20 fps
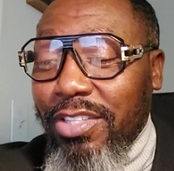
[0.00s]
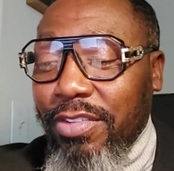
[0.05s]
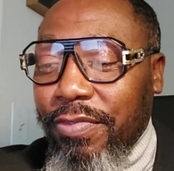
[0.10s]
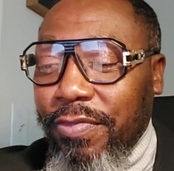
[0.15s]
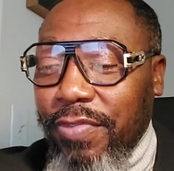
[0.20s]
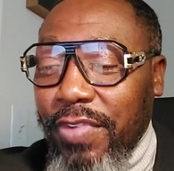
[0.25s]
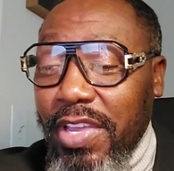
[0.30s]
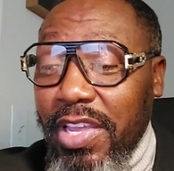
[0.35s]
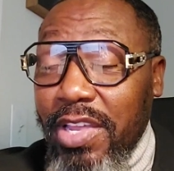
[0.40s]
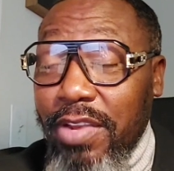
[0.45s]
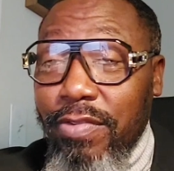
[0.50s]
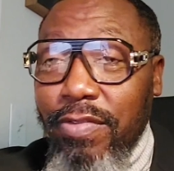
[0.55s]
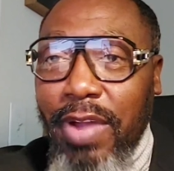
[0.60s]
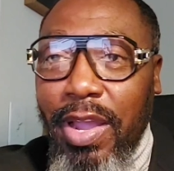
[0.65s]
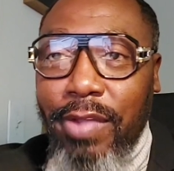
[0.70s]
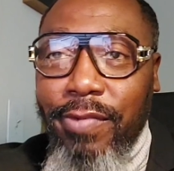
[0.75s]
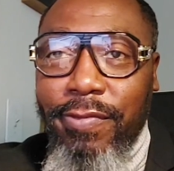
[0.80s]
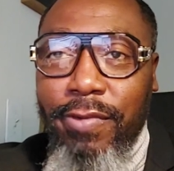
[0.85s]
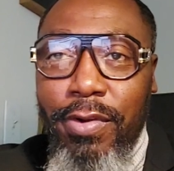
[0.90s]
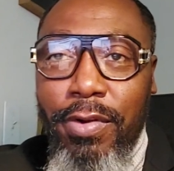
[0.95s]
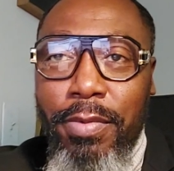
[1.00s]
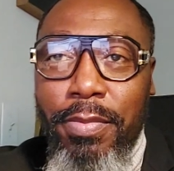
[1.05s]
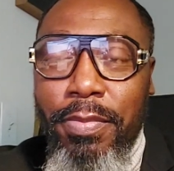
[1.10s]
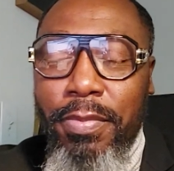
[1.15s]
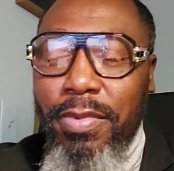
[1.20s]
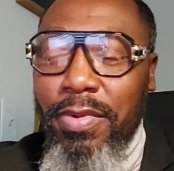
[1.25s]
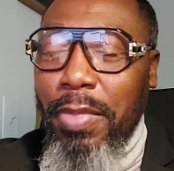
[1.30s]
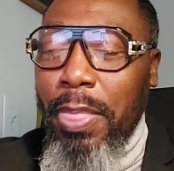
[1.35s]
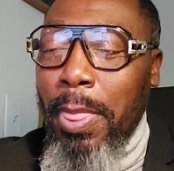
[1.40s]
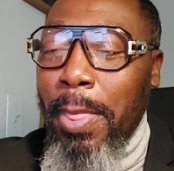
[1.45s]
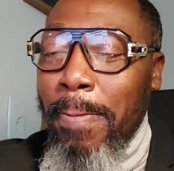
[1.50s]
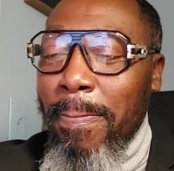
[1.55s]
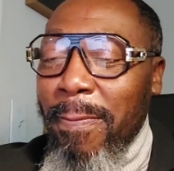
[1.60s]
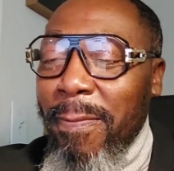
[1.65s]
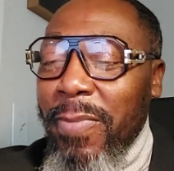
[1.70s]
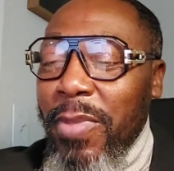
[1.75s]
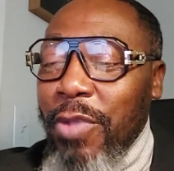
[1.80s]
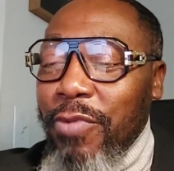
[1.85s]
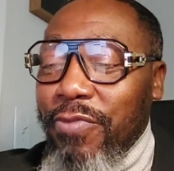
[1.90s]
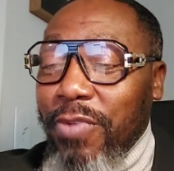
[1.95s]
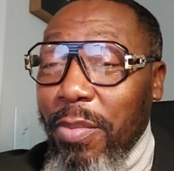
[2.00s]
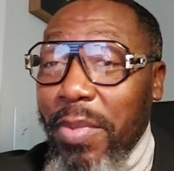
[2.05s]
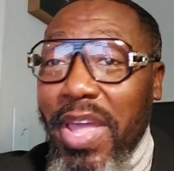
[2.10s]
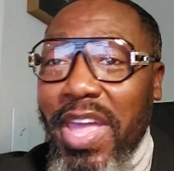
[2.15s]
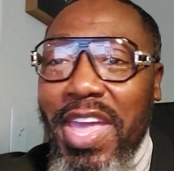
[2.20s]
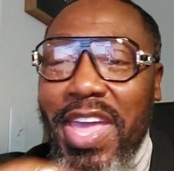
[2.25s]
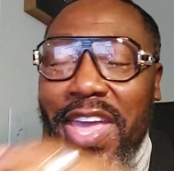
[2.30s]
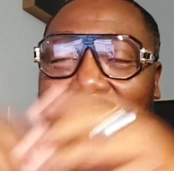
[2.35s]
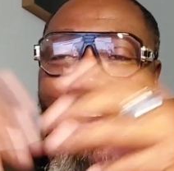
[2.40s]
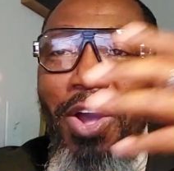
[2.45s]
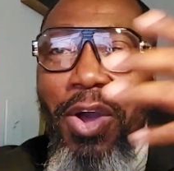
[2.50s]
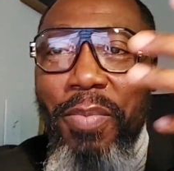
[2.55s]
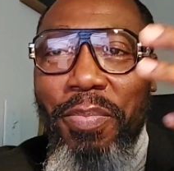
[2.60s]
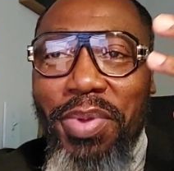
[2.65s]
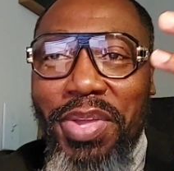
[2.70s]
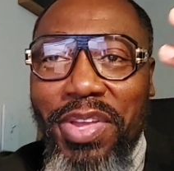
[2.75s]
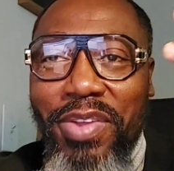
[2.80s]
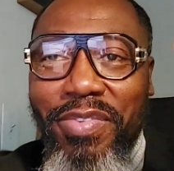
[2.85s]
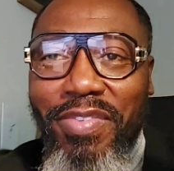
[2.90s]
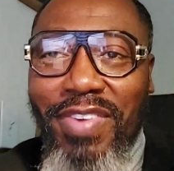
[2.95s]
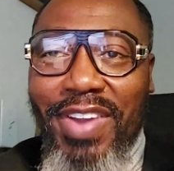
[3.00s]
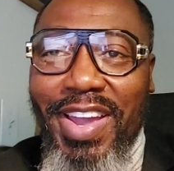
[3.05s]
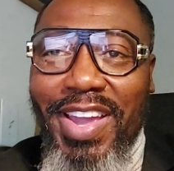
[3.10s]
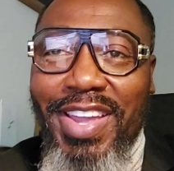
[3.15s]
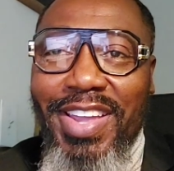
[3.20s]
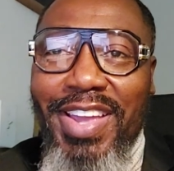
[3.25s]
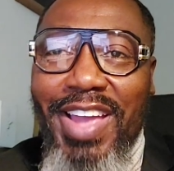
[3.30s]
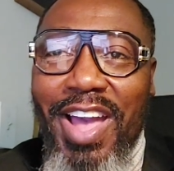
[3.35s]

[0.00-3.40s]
feed right from AARP, right?